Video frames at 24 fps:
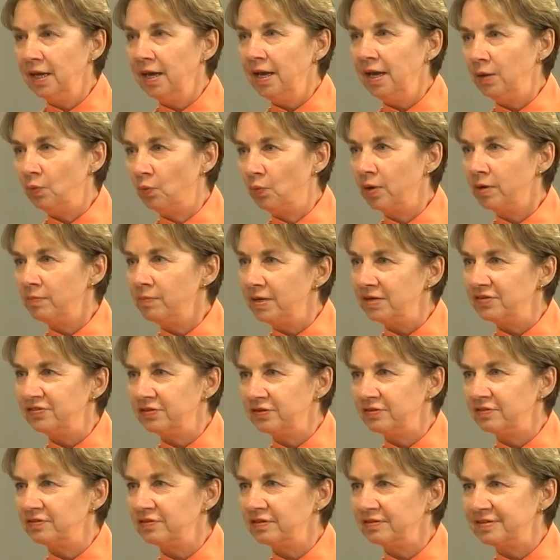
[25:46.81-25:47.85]
And one of my
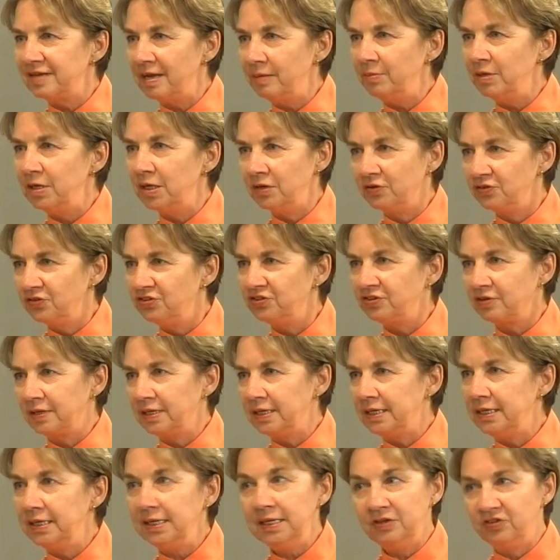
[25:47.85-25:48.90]
students looked at me and goes,
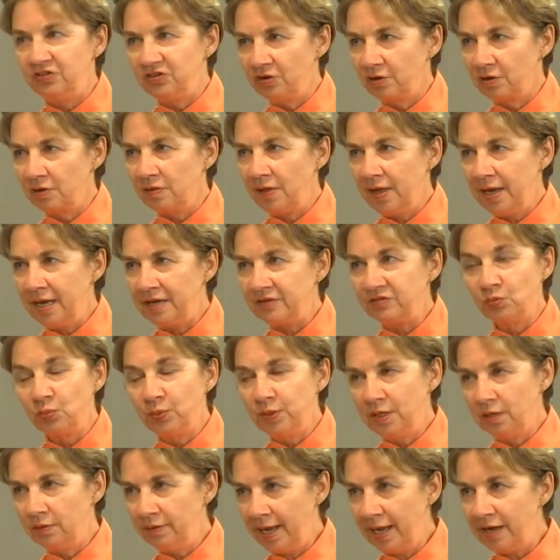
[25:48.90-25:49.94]
"Jalen, it's your class.
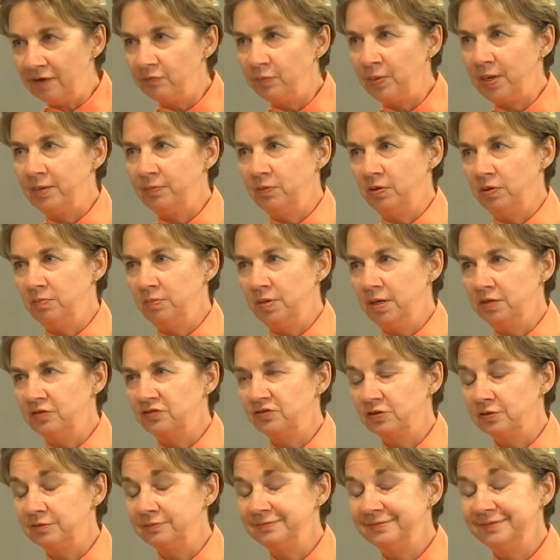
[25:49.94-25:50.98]
We don't have paper and
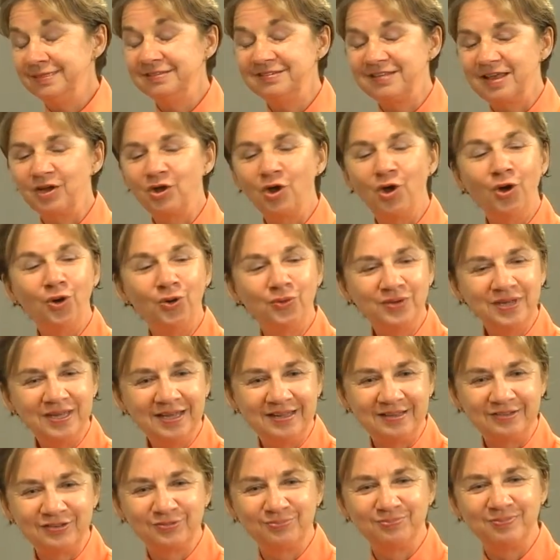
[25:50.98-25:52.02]
pencil." It's like, oh
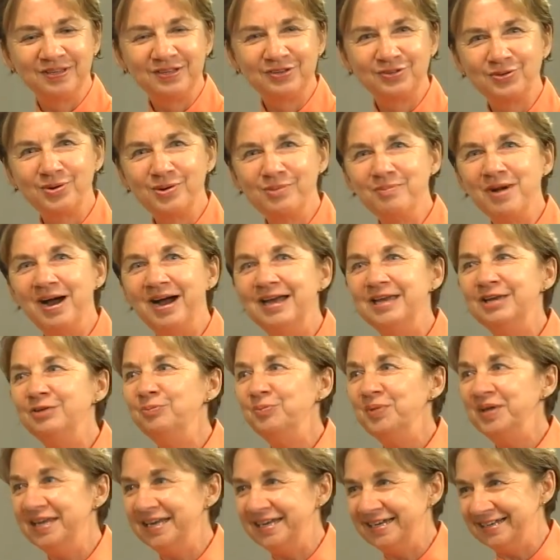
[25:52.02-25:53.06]
yes, please
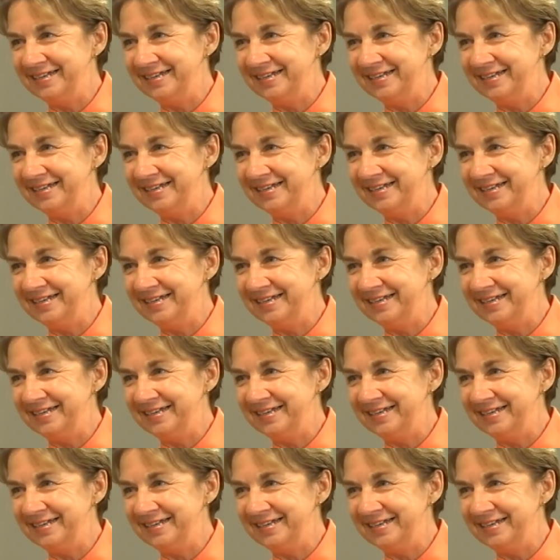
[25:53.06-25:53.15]
remind me.